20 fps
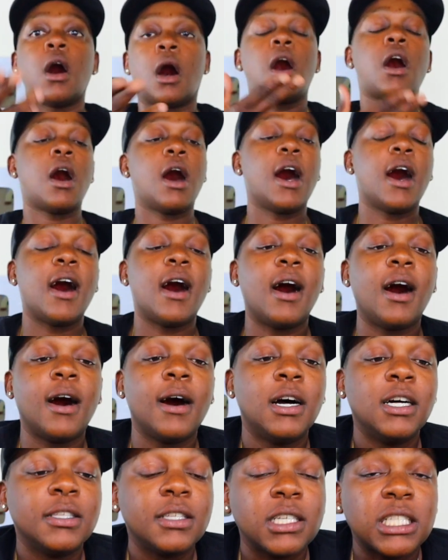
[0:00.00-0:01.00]

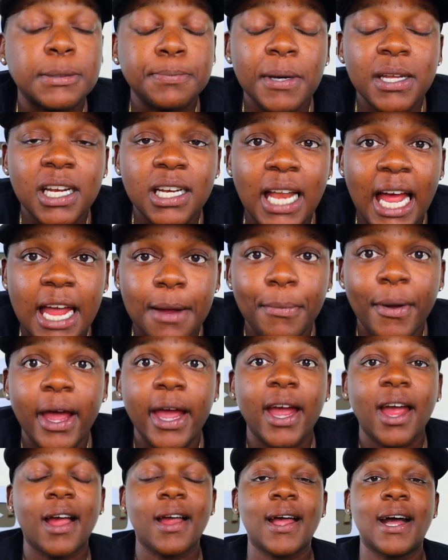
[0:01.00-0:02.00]
Oh, uh, the spin a night
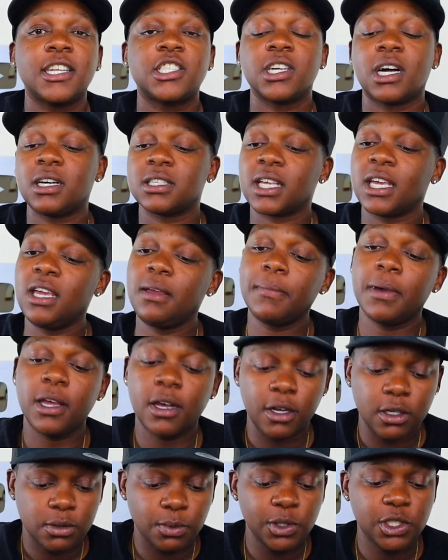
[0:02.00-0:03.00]
bag. I got y'all
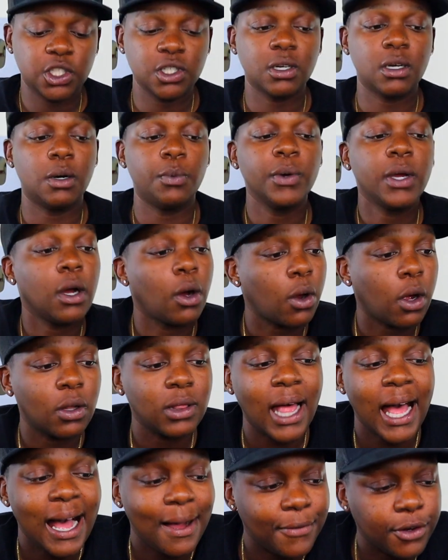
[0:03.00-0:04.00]
emails. We should go. We're gonna go
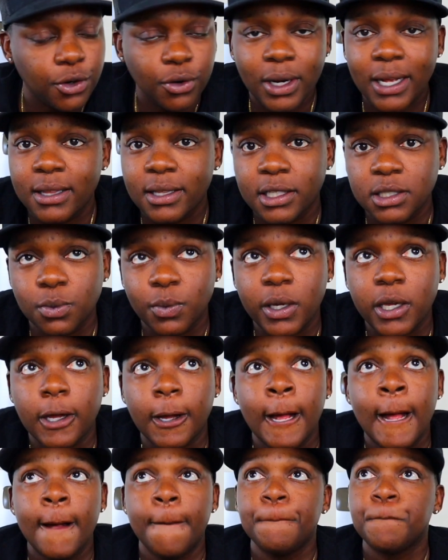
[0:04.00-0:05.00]
live and do that this
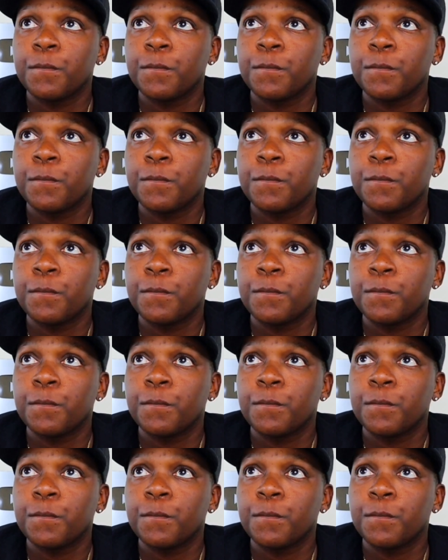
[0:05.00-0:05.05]
week.